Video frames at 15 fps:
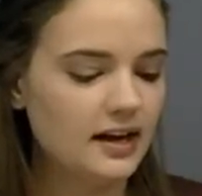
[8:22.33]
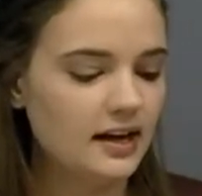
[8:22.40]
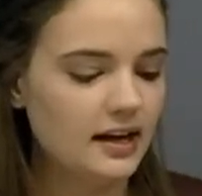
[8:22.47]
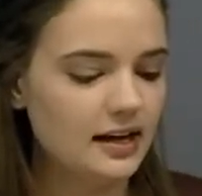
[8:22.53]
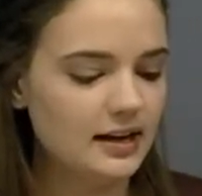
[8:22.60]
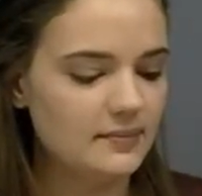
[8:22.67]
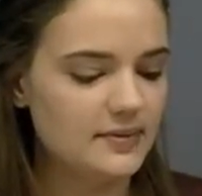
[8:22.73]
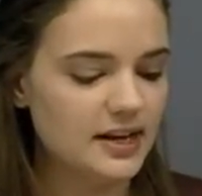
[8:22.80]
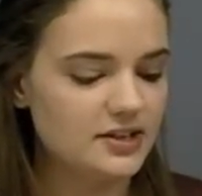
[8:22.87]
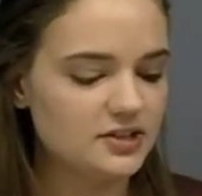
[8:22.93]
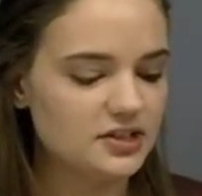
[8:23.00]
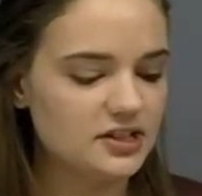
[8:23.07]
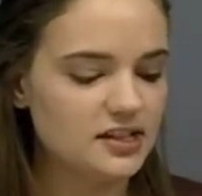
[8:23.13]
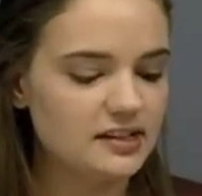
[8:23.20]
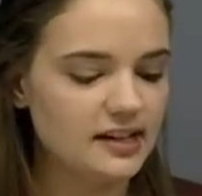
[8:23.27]
And
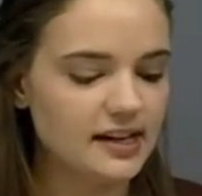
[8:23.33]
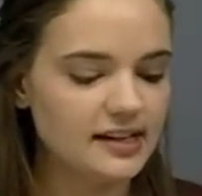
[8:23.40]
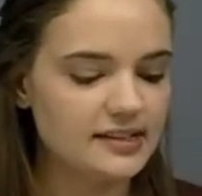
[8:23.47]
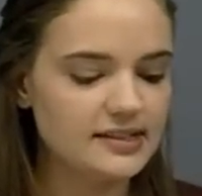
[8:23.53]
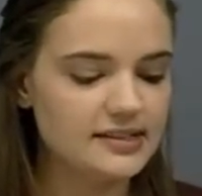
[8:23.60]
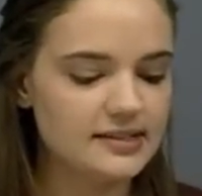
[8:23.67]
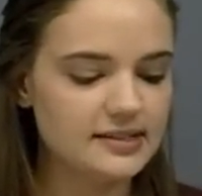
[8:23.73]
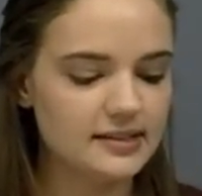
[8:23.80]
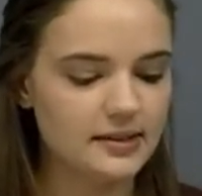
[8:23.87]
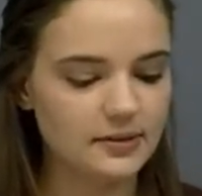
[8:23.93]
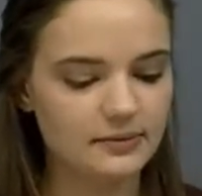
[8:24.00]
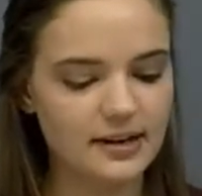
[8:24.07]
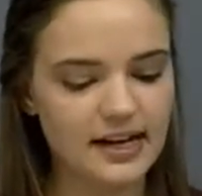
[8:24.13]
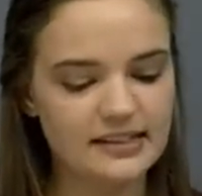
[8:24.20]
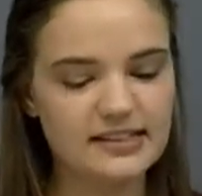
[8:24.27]
she likes
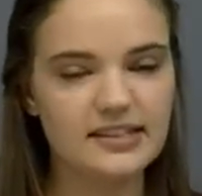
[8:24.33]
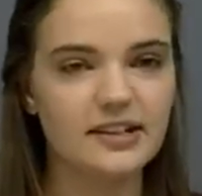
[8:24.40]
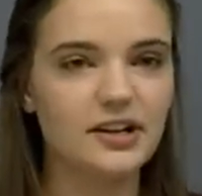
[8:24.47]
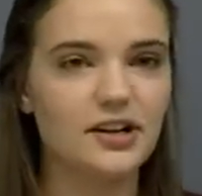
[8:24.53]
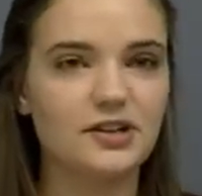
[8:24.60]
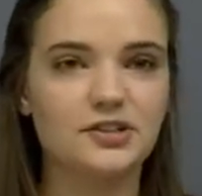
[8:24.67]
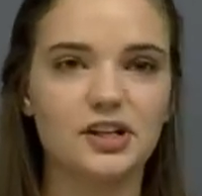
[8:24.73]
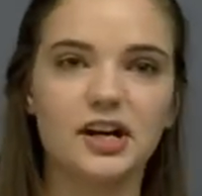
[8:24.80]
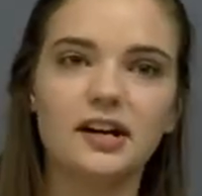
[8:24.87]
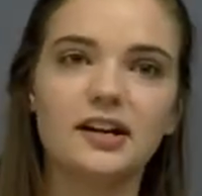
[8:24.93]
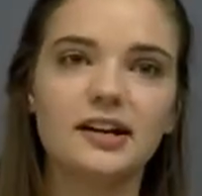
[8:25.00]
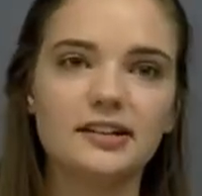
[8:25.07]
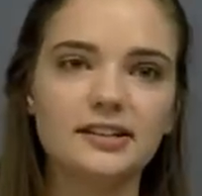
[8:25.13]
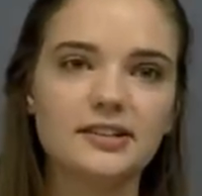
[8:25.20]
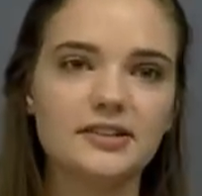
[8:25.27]
rats that are dark
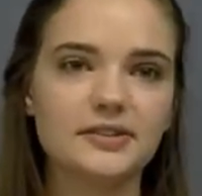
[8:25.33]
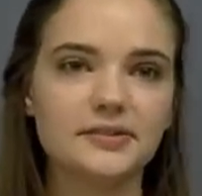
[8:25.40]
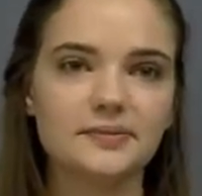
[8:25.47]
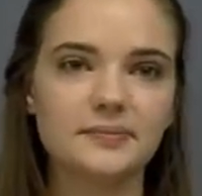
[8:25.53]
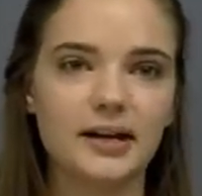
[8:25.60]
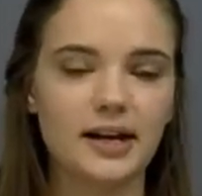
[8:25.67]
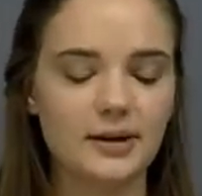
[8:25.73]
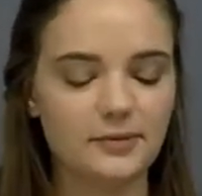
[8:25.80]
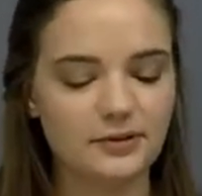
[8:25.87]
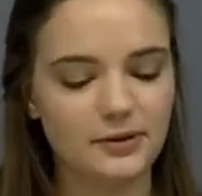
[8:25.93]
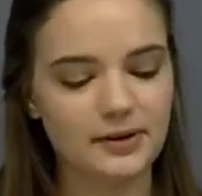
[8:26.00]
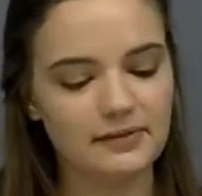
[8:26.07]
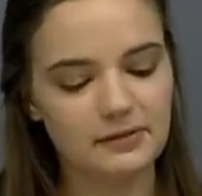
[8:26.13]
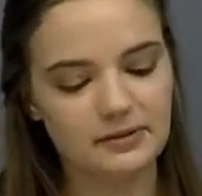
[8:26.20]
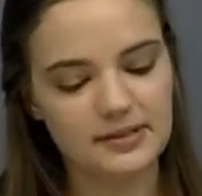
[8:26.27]
colored. For
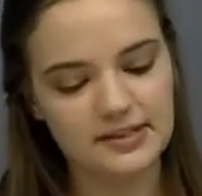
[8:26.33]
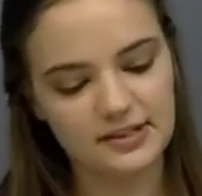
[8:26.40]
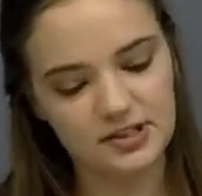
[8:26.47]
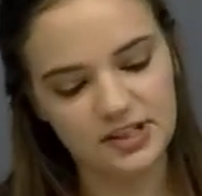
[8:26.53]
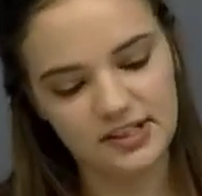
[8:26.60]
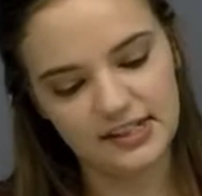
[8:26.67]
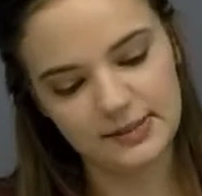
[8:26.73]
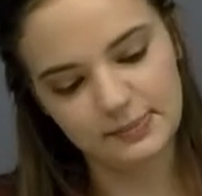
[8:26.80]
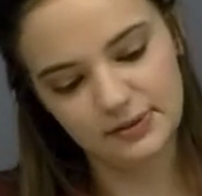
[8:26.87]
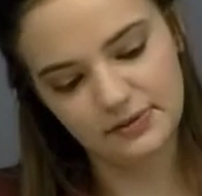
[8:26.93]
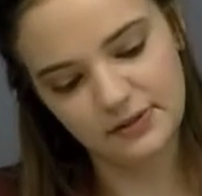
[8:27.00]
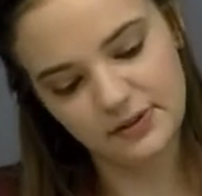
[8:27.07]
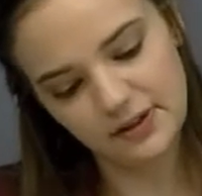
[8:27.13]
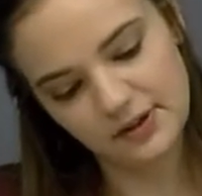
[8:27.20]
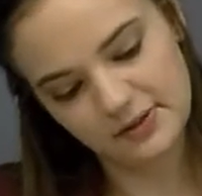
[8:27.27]
whatever reason, she does
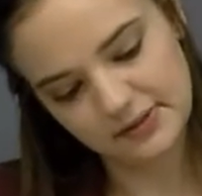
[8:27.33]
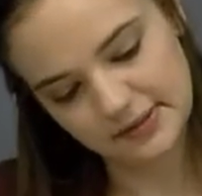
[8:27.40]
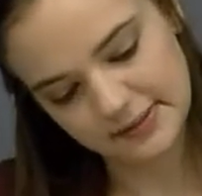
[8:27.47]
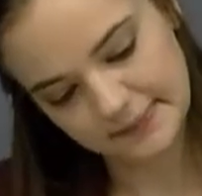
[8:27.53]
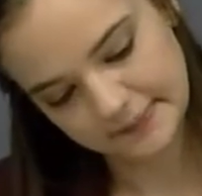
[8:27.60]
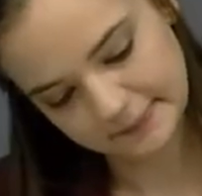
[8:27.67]
prefer those.